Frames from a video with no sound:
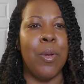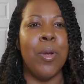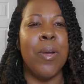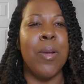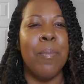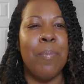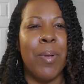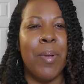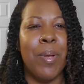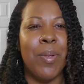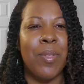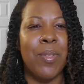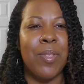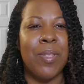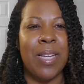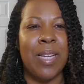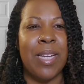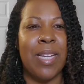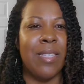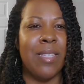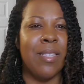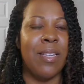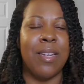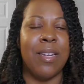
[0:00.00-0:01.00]
posts, I
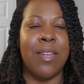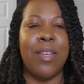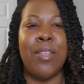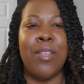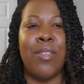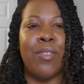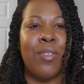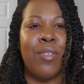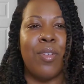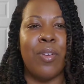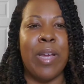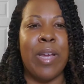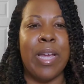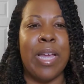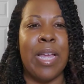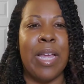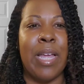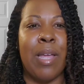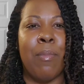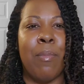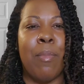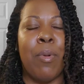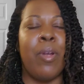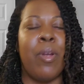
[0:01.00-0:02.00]
guess, on
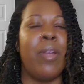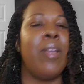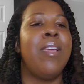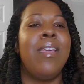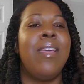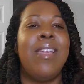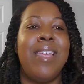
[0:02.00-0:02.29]
Instagram, or